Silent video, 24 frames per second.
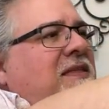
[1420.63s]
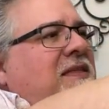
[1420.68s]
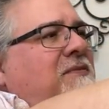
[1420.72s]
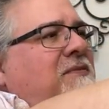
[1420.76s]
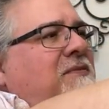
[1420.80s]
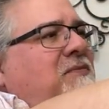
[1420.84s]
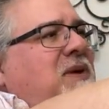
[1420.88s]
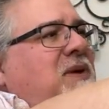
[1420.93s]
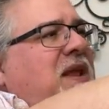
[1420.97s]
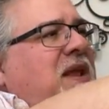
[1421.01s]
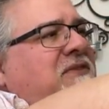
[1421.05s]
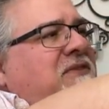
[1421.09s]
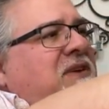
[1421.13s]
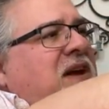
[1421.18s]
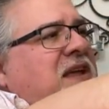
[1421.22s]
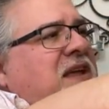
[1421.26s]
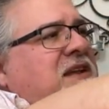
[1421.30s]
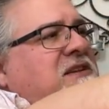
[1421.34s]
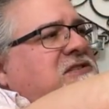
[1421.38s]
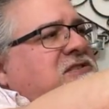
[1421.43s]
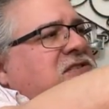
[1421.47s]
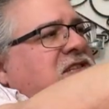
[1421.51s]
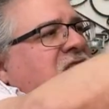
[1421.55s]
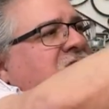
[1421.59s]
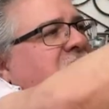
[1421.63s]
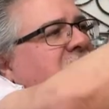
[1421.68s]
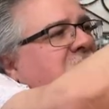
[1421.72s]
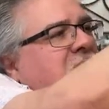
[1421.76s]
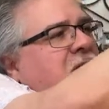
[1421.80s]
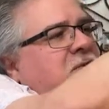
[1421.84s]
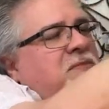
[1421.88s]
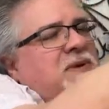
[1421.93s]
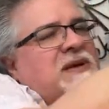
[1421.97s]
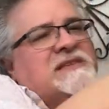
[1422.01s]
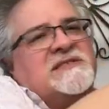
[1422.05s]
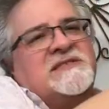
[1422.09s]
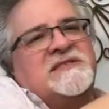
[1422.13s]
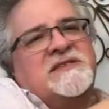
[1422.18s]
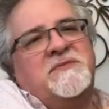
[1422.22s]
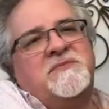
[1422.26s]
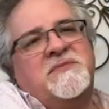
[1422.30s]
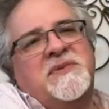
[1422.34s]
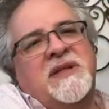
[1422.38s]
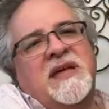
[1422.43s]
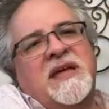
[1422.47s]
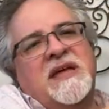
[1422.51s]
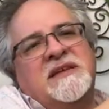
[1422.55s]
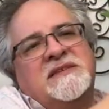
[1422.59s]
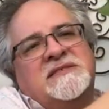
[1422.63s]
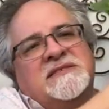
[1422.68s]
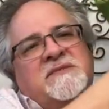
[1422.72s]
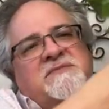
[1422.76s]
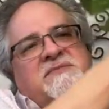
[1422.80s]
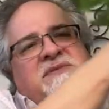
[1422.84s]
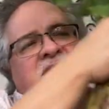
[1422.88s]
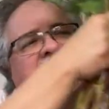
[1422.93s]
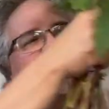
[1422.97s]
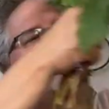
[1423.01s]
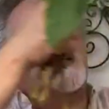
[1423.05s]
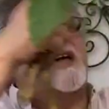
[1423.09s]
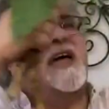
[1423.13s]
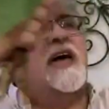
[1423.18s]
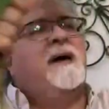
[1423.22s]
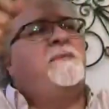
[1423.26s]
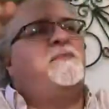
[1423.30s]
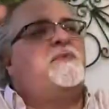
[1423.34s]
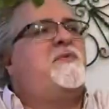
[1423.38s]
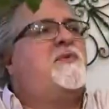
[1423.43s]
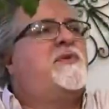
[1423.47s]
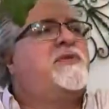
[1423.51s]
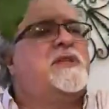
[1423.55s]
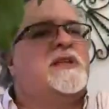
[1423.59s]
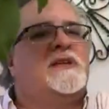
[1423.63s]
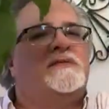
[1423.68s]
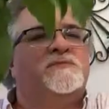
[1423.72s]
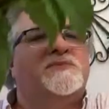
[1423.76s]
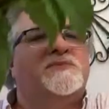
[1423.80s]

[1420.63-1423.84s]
but I've got to share it because someday something's going to happen with it, I'm